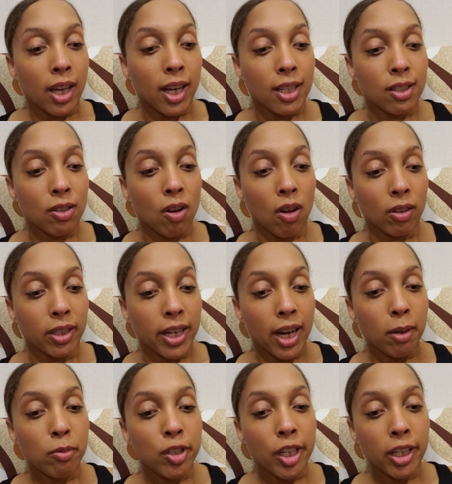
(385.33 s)
it's called
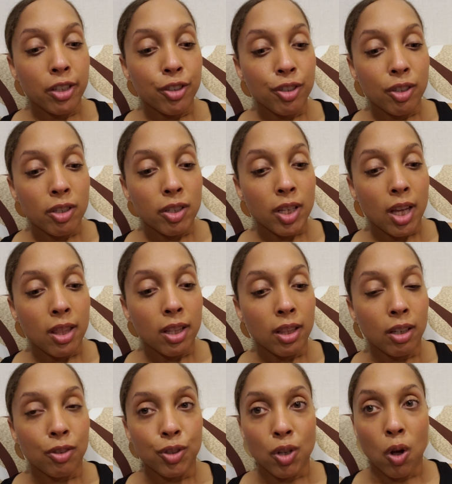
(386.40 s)
Game Changers, and then
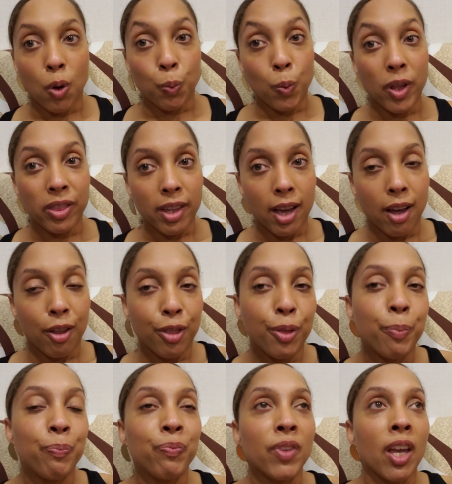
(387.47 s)
there's called What the Health.
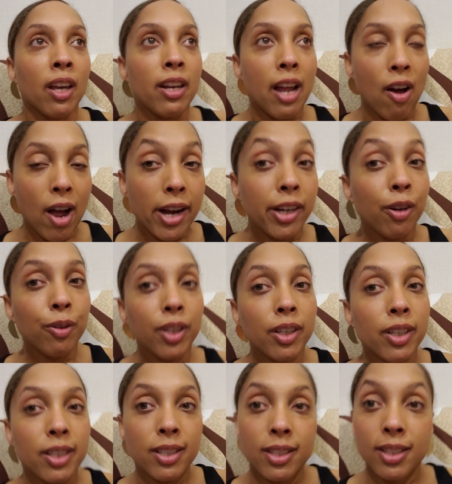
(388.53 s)
Now, I know there
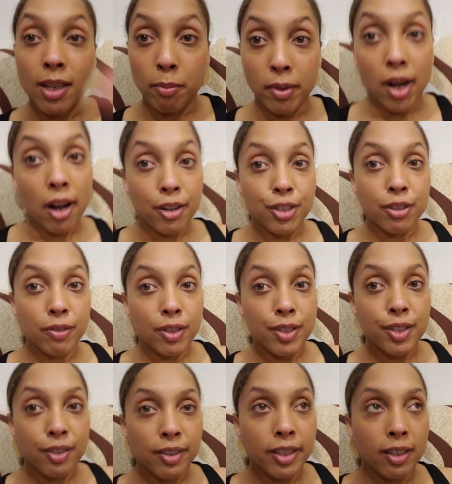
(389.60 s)
is some
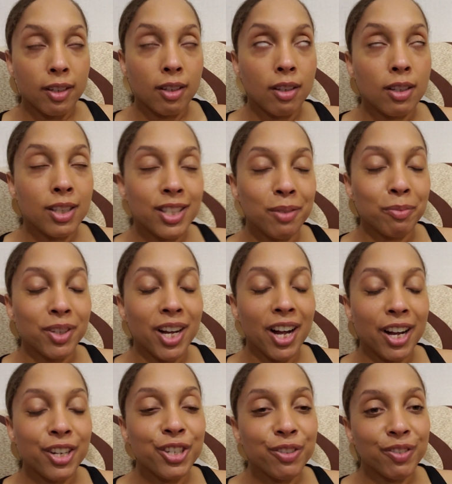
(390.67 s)
controversy
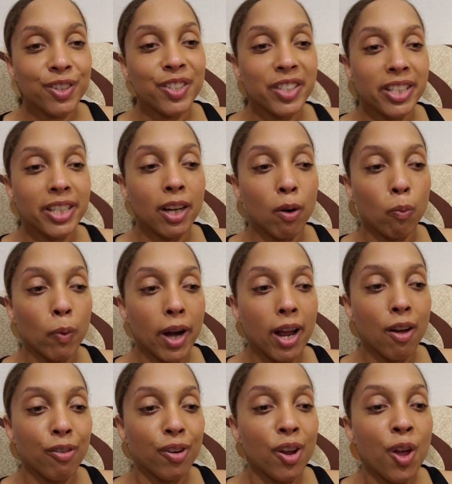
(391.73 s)

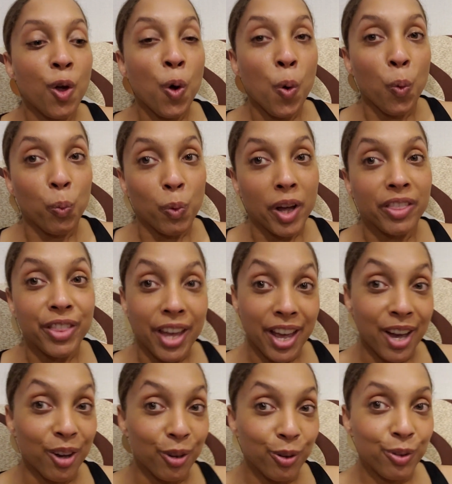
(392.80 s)
around What the
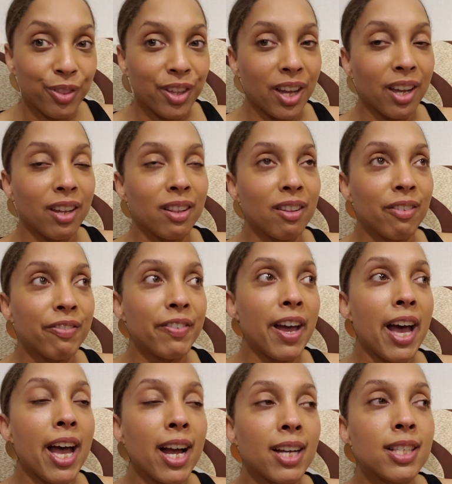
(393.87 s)
Health and the
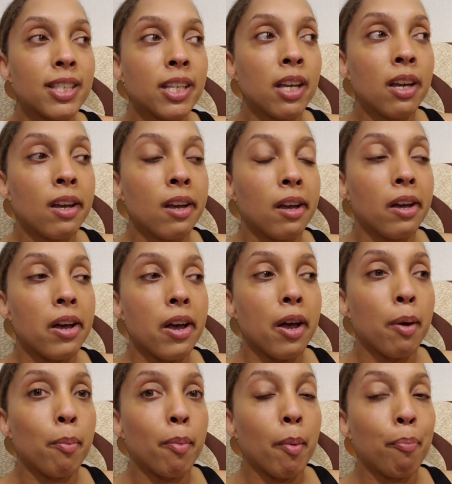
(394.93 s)
facts,
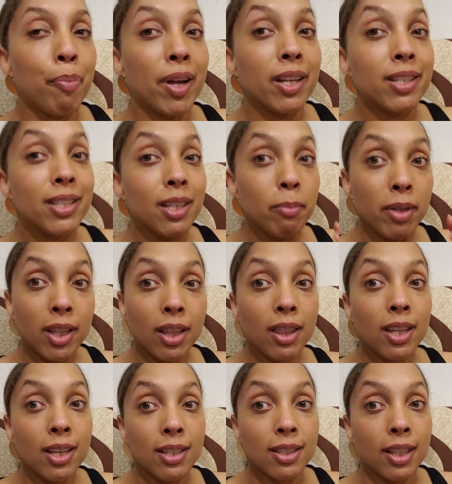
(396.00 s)
but some of the
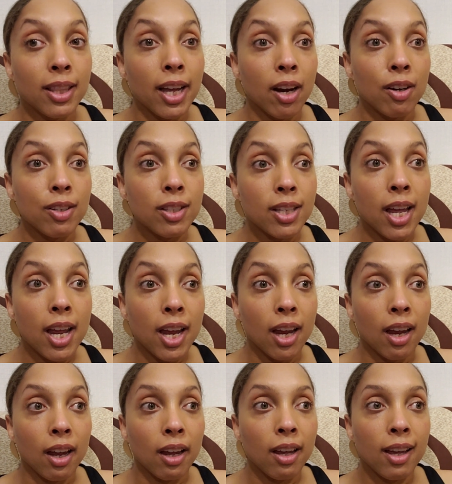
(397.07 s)
things that they are
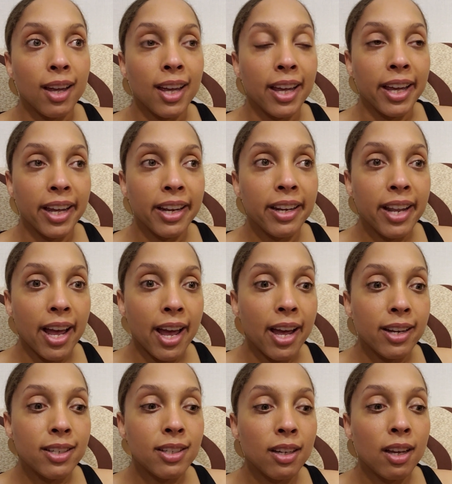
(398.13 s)
saying in
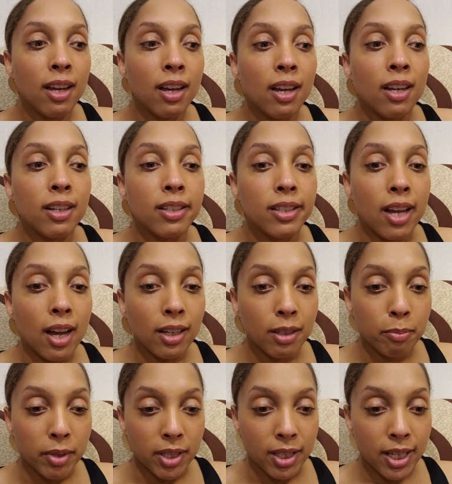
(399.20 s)
that
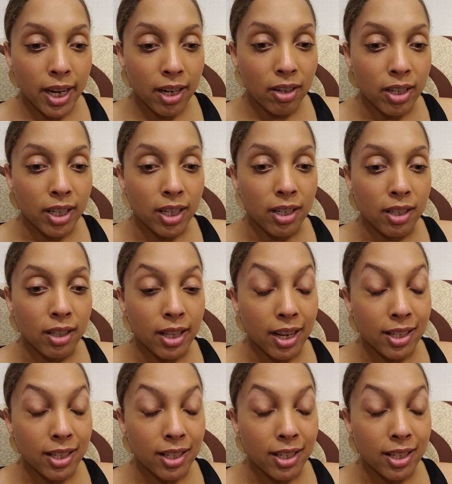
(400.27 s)
documentary